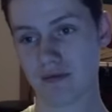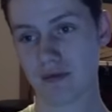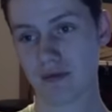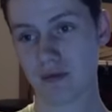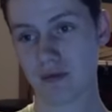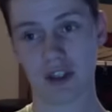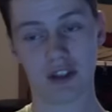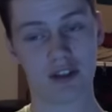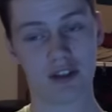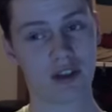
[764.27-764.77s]

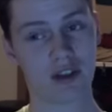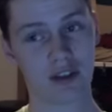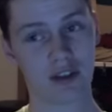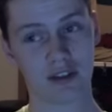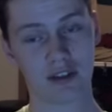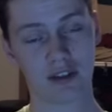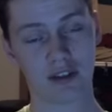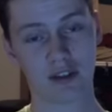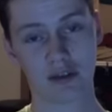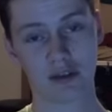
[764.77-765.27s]
We
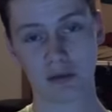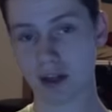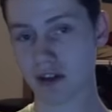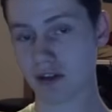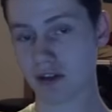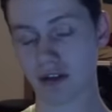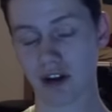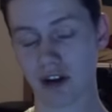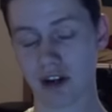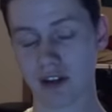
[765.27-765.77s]
just
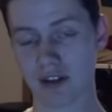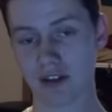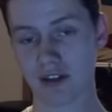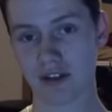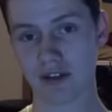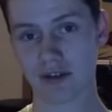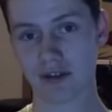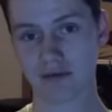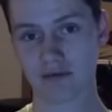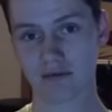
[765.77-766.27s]
spent
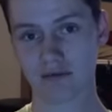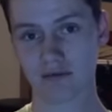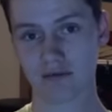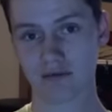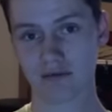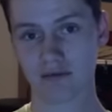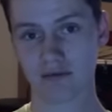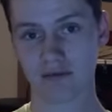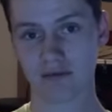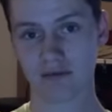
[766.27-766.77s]
credits
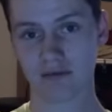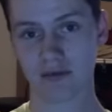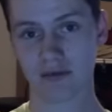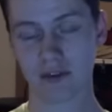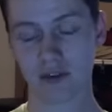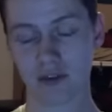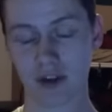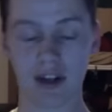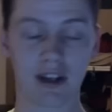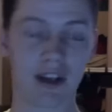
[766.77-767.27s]

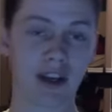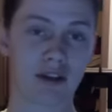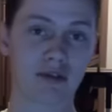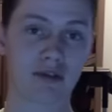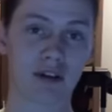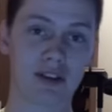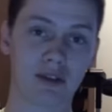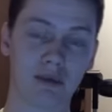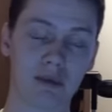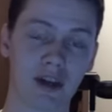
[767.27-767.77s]
trying to get a
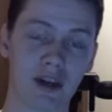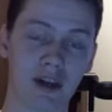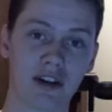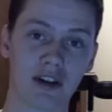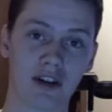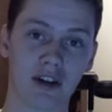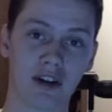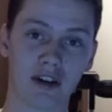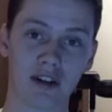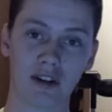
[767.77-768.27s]

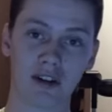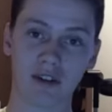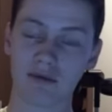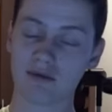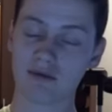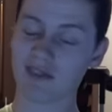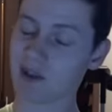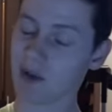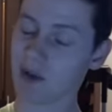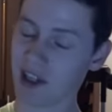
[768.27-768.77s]
WrestleMania card.
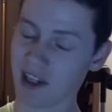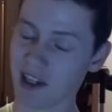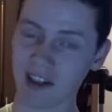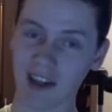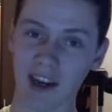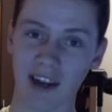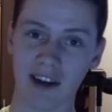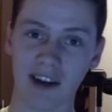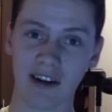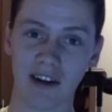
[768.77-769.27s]
We didn't
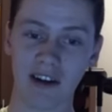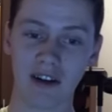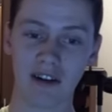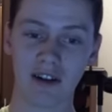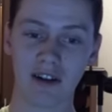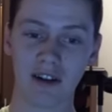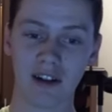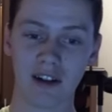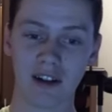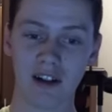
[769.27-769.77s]
get any,
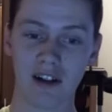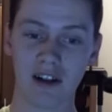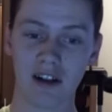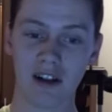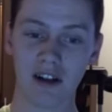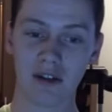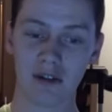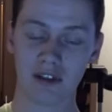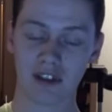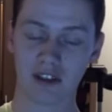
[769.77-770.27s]

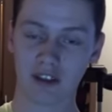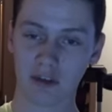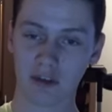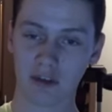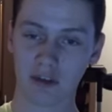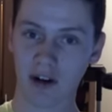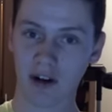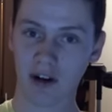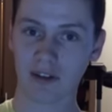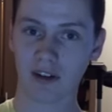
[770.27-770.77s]
which is
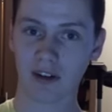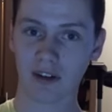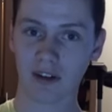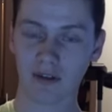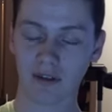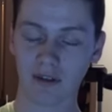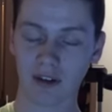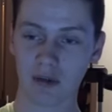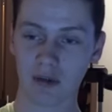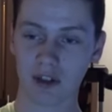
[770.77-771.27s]
depressing.
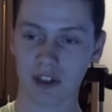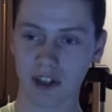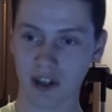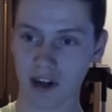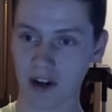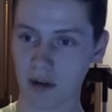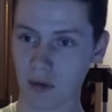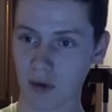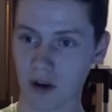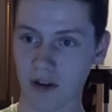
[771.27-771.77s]
I wish I
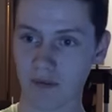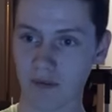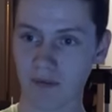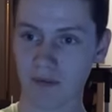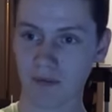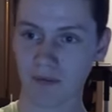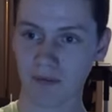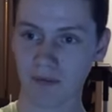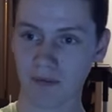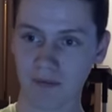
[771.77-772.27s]
got one.
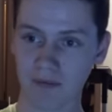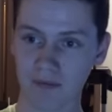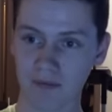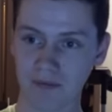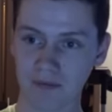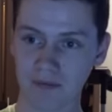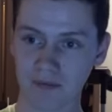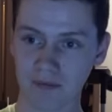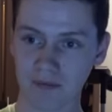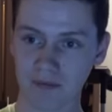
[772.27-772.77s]

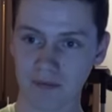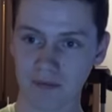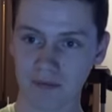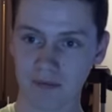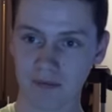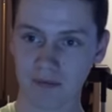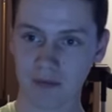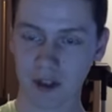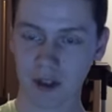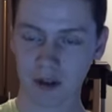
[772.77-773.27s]

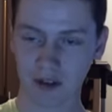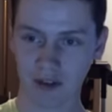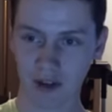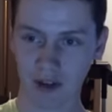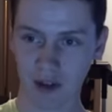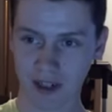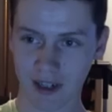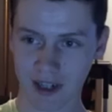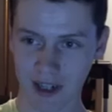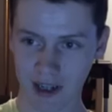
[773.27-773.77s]
Now I
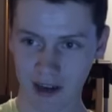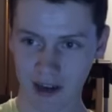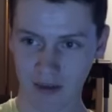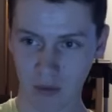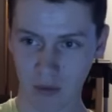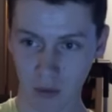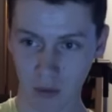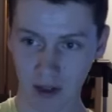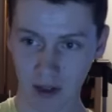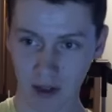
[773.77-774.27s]
feel like I
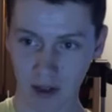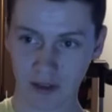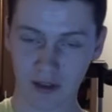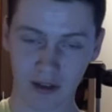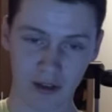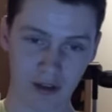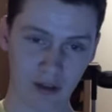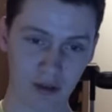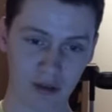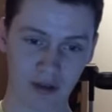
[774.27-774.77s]
have
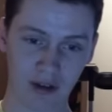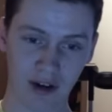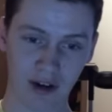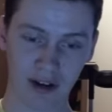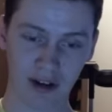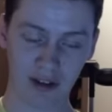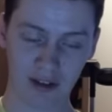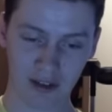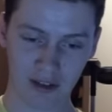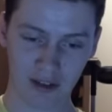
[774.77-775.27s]
wasted those
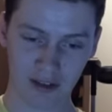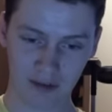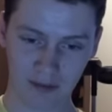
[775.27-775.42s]
credits.